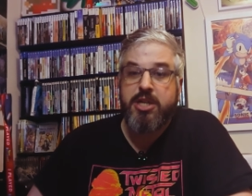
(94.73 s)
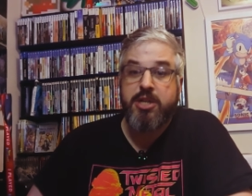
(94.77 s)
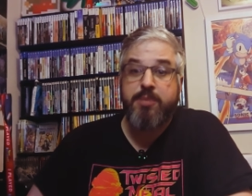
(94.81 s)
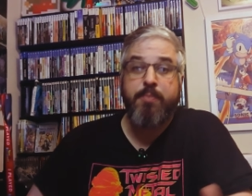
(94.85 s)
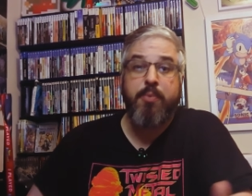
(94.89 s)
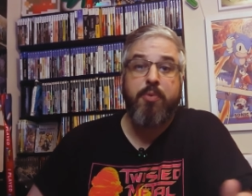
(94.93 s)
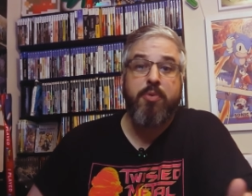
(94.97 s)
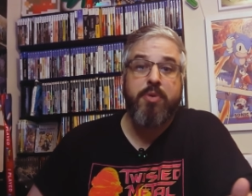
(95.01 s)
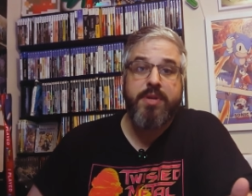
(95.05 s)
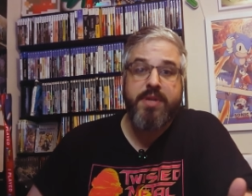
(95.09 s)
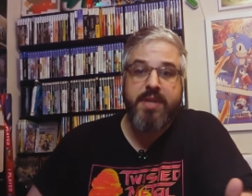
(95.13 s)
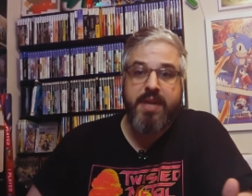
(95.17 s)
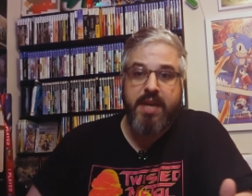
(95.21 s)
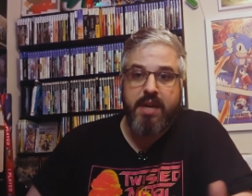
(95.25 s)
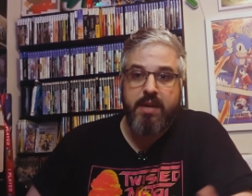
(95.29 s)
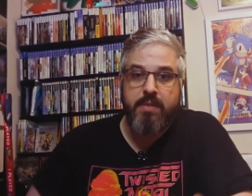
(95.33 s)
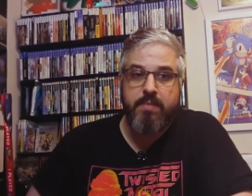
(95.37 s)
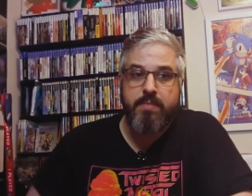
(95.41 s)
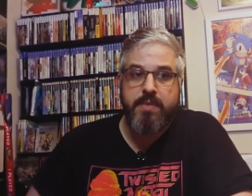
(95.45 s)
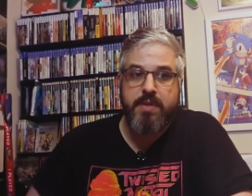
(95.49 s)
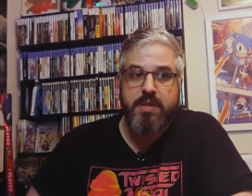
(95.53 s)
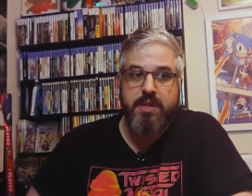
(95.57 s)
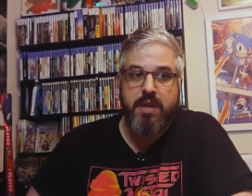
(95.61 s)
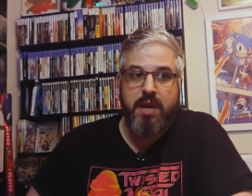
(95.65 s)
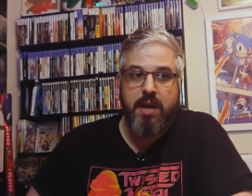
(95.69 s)
sports
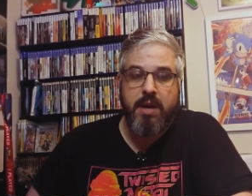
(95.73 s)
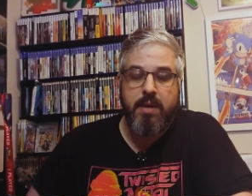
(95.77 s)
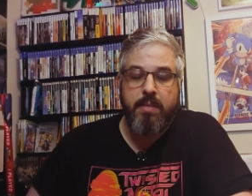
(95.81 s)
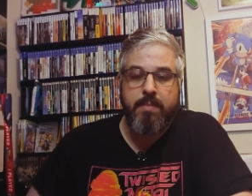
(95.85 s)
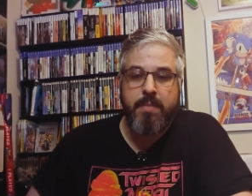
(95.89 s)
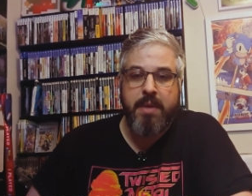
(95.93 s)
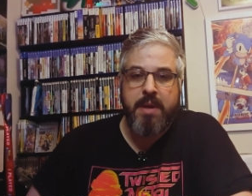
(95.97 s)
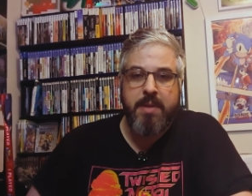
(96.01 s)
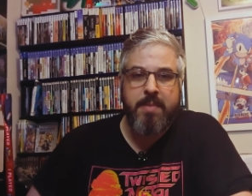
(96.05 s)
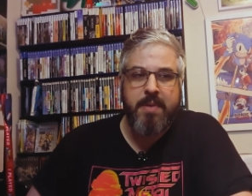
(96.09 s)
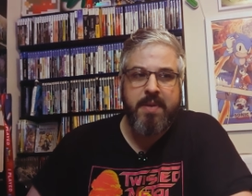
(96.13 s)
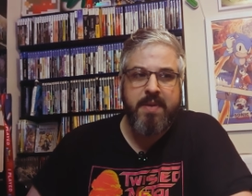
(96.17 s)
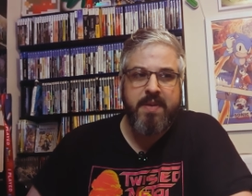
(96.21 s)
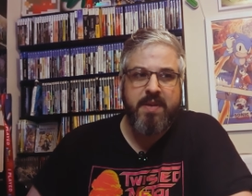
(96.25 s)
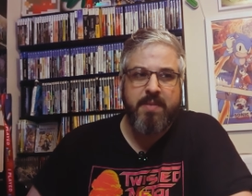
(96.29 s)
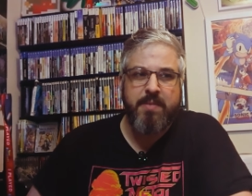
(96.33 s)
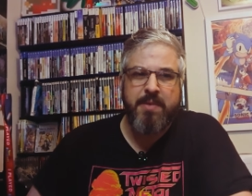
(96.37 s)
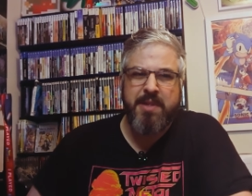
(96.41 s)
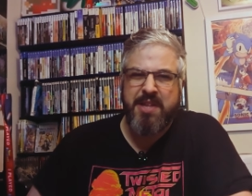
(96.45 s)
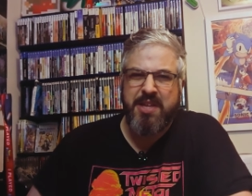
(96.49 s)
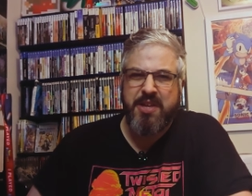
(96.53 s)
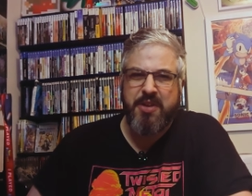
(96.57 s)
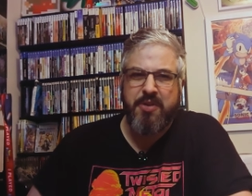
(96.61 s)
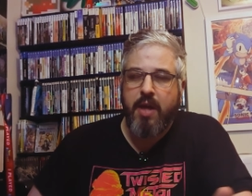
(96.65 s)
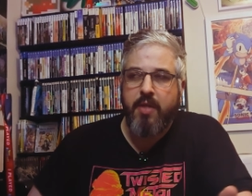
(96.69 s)
games, uh, maybe
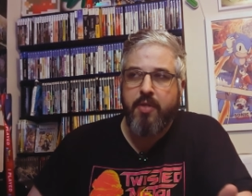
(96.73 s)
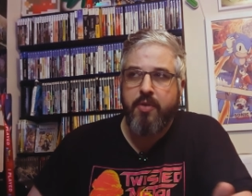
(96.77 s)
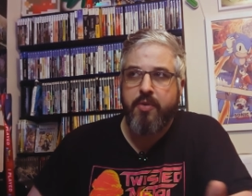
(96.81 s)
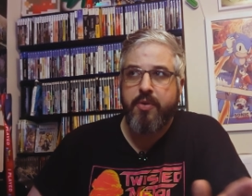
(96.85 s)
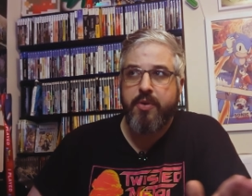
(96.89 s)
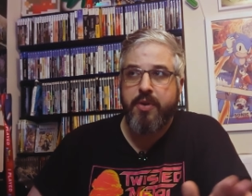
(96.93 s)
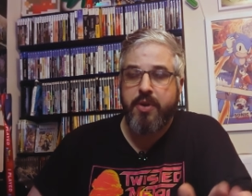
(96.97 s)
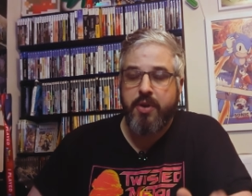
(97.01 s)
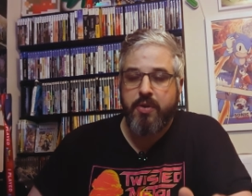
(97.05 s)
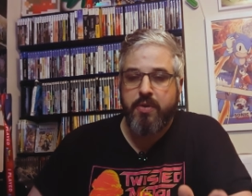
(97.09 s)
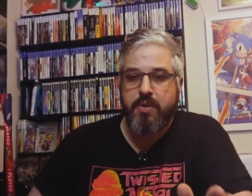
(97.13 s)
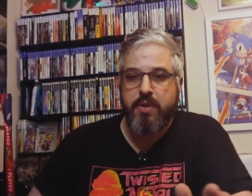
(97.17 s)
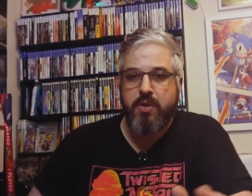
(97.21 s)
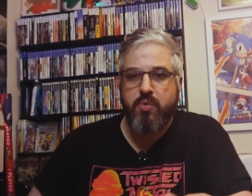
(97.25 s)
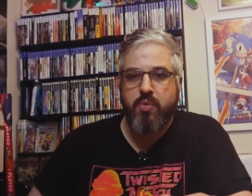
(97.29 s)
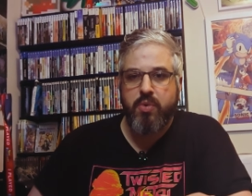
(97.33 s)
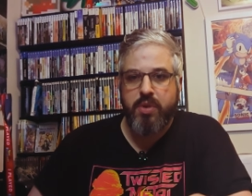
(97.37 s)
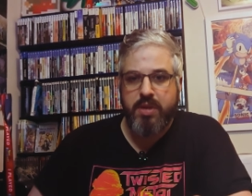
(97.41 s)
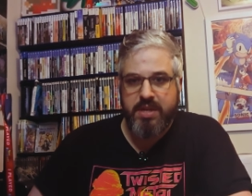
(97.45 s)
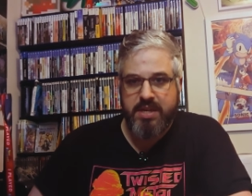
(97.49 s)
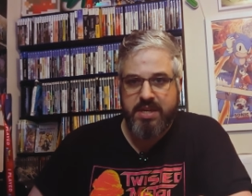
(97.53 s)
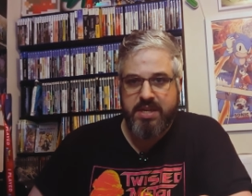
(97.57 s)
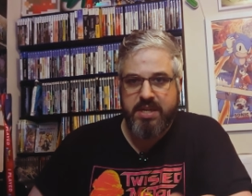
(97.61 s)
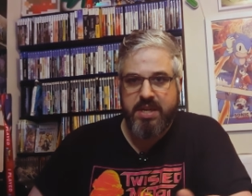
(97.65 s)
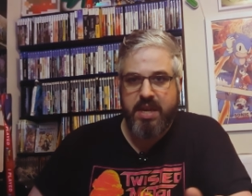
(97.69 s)
some of the other yearly
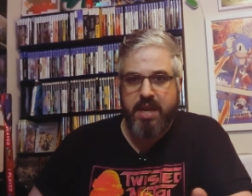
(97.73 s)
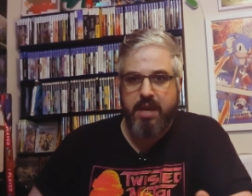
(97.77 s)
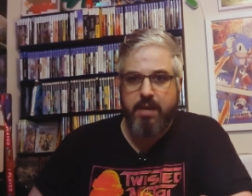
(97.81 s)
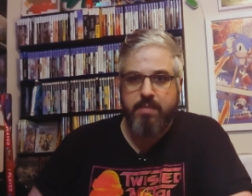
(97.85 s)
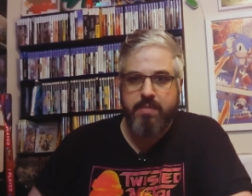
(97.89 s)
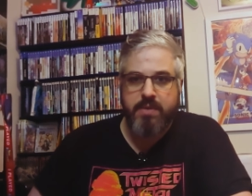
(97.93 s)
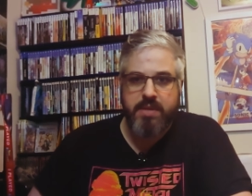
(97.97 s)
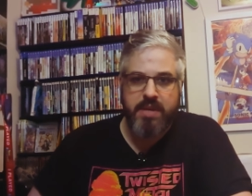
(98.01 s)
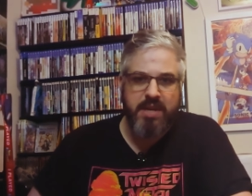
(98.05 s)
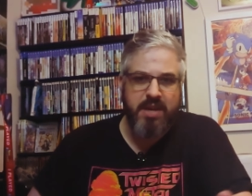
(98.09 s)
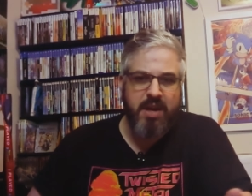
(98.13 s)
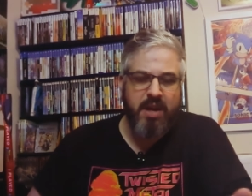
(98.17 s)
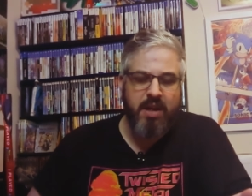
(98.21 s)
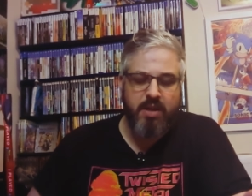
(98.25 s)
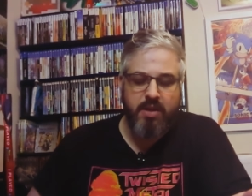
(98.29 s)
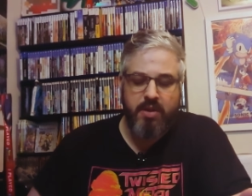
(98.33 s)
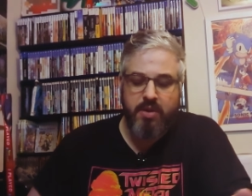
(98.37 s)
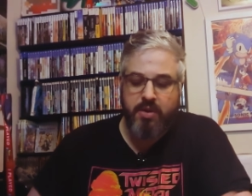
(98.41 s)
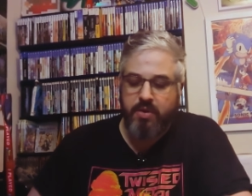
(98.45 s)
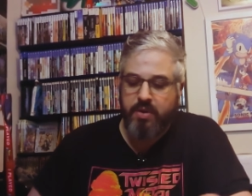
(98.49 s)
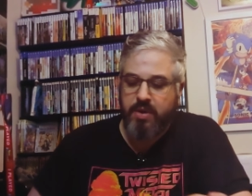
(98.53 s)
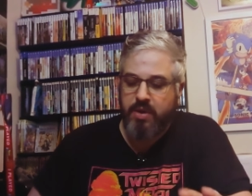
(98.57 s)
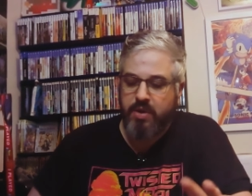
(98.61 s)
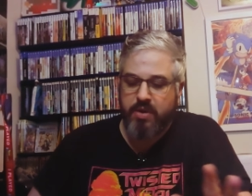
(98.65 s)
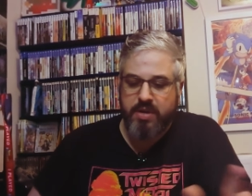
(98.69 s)
released games like Call
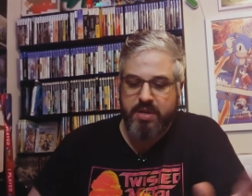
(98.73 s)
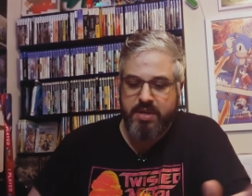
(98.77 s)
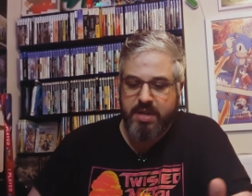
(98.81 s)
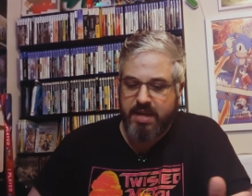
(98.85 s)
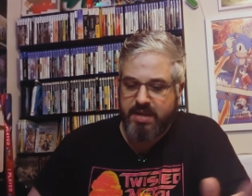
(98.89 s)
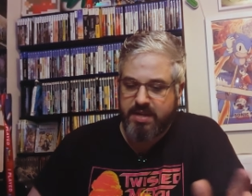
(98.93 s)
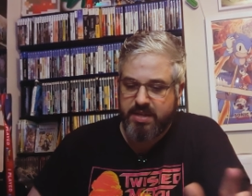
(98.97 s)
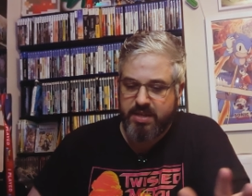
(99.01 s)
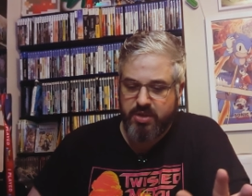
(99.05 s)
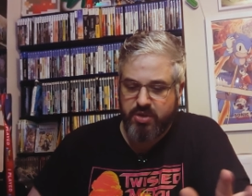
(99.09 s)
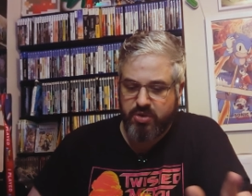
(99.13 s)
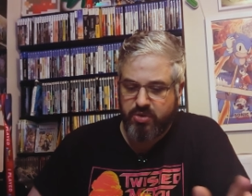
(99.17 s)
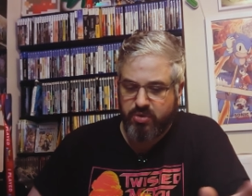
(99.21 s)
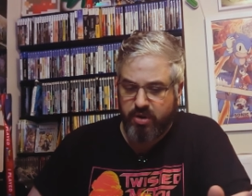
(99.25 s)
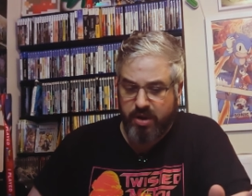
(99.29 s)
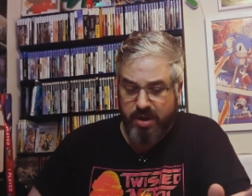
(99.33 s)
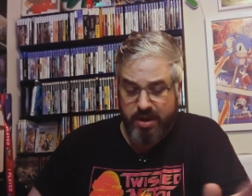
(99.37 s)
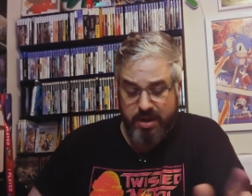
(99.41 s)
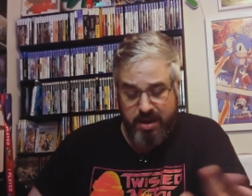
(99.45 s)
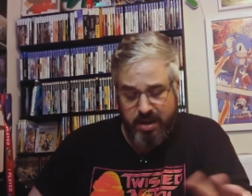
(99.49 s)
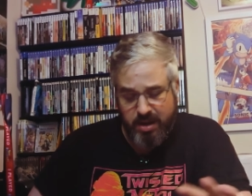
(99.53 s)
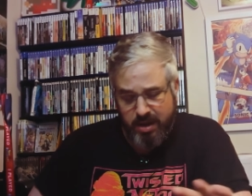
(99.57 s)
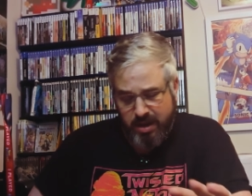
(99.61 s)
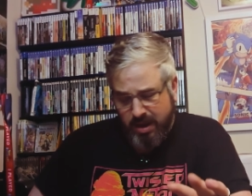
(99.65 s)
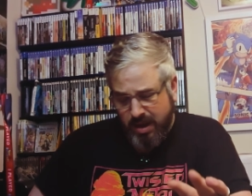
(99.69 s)
of Duty or Assassin's
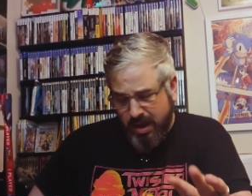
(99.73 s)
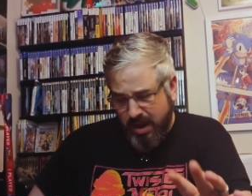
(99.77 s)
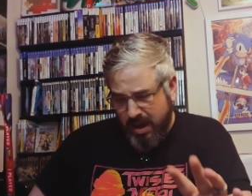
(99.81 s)
Creed.